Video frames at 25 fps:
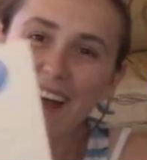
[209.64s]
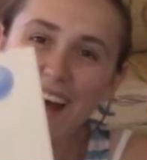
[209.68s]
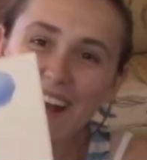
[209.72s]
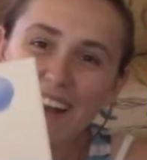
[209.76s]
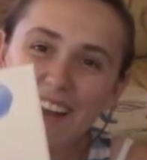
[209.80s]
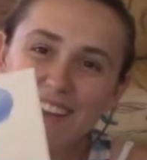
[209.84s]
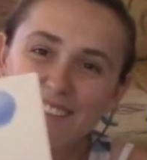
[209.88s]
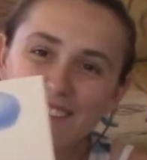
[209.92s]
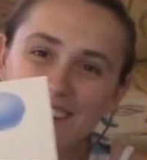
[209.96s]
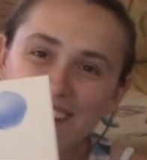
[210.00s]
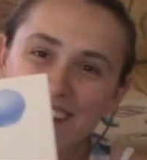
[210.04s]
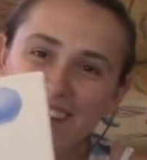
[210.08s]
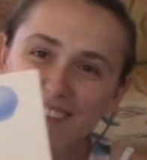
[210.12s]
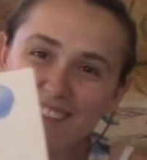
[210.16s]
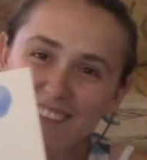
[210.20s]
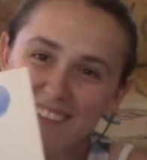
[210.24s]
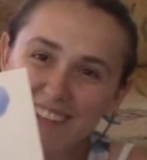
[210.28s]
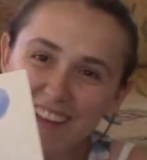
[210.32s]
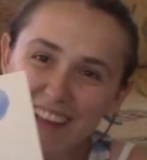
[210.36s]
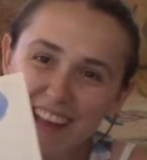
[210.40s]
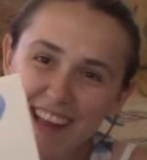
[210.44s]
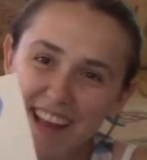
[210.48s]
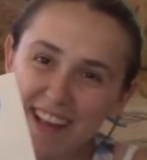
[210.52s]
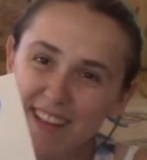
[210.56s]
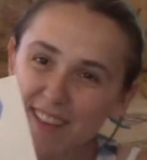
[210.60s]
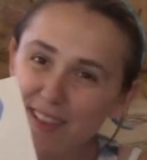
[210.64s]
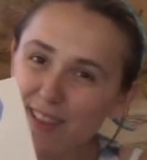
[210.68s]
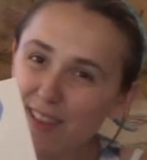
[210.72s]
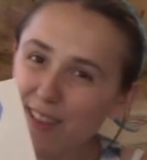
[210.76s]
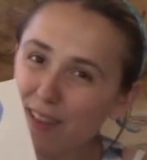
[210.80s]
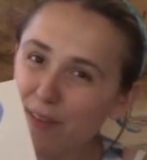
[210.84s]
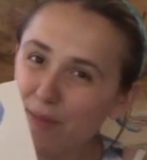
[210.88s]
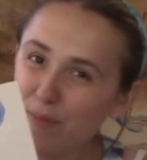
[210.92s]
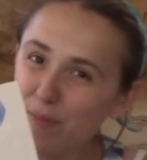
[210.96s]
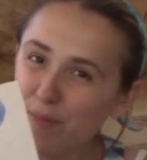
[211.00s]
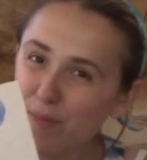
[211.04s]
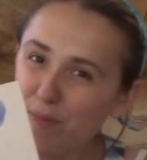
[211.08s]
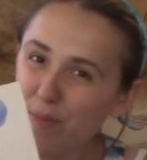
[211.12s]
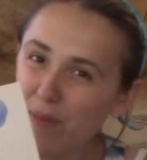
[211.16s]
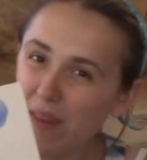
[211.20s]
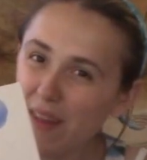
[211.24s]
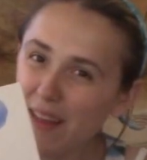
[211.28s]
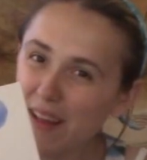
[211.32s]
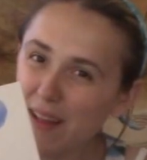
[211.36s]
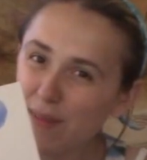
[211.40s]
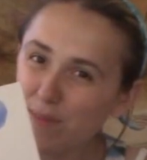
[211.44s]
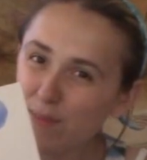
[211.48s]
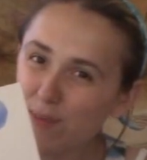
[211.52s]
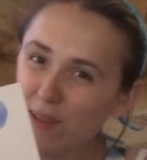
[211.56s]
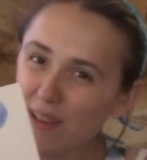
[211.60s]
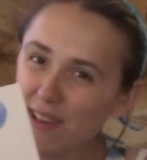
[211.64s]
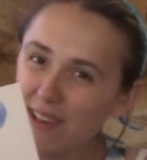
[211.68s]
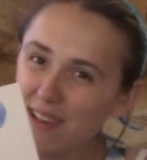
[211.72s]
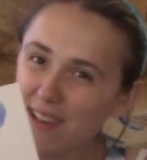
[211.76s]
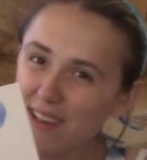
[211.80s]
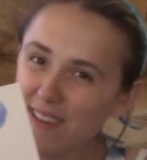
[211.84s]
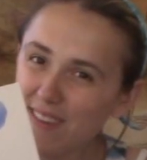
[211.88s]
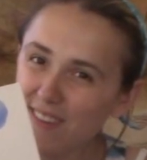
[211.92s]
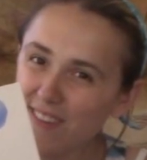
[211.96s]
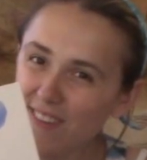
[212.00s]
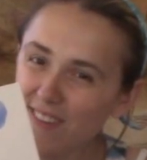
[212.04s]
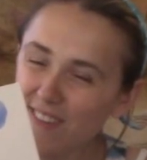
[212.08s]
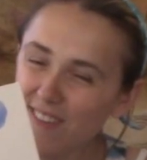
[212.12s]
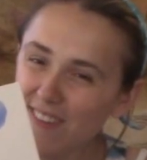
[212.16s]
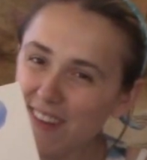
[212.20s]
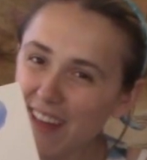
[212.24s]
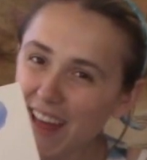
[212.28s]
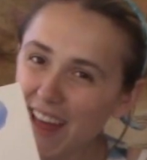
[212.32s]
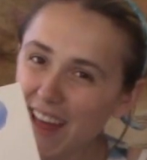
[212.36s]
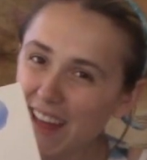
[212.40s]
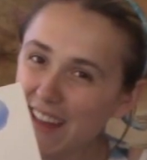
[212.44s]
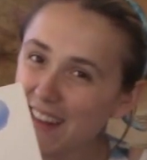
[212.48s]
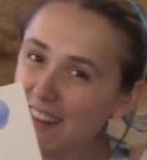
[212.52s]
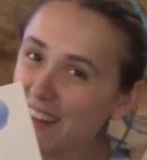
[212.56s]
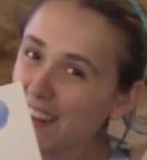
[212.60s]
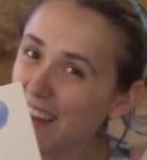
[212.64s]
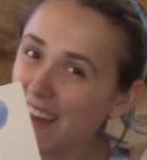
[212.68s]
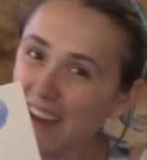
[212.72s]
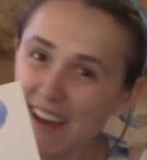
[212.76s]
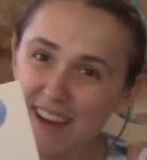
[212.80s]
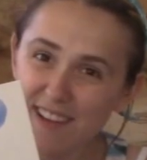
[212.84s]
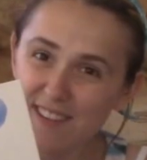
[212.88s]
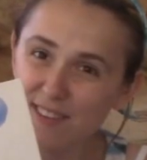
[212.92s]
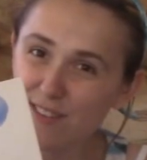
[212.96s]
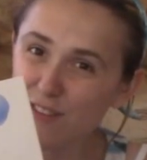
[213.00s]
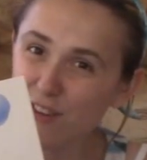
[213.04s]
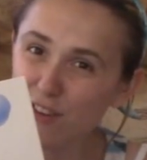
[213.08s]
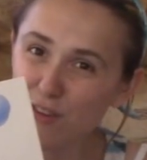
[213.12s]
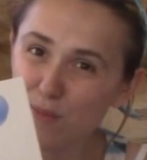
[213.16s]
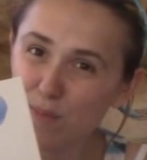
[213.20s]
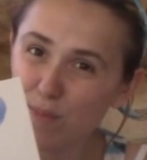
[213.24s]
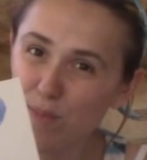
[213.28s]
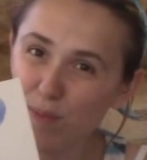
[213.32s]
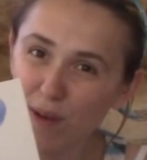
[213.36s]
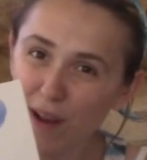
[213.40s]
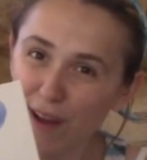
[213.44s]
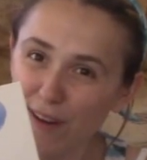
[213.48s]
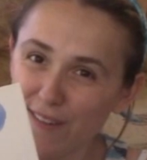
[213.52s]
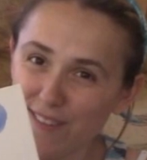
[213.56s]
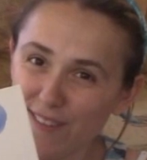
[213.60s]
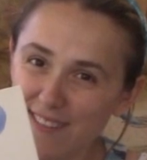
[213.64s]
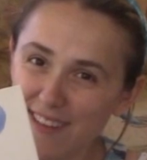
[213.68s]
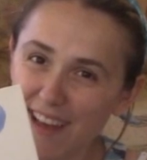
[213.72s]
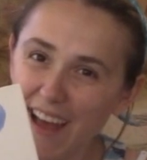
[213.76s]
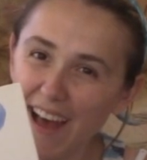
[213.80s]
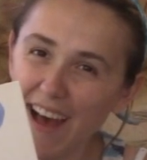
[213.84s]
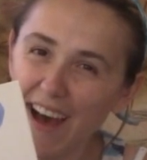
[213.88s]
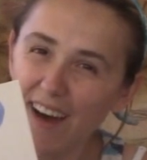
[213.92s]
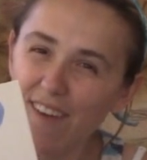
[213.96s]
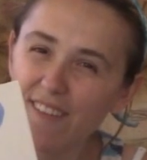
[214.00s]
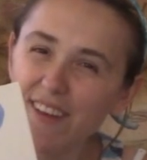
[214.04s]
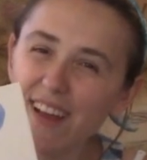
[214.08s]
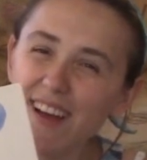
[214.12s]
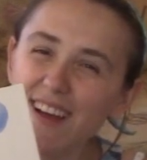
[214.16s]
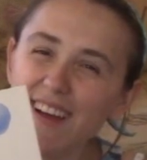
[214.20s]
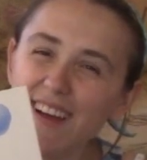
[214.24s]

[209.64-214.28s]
And as you can see, the big balloon has just blown down.